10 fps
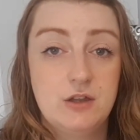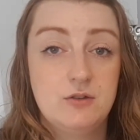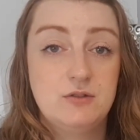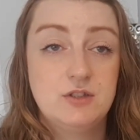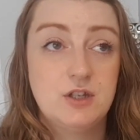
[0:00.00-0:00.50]

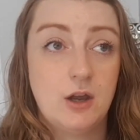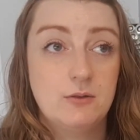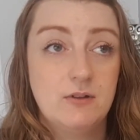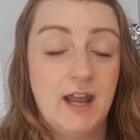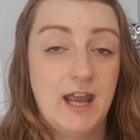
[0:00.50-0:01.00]
you
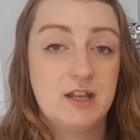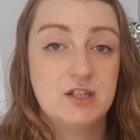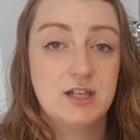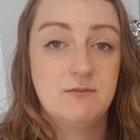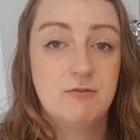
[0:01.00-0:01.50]
don't
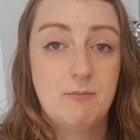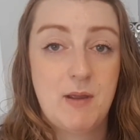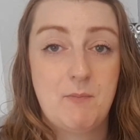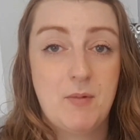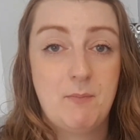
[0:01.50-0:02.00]
actually
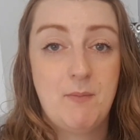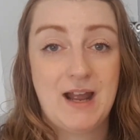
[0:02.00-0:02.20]
remember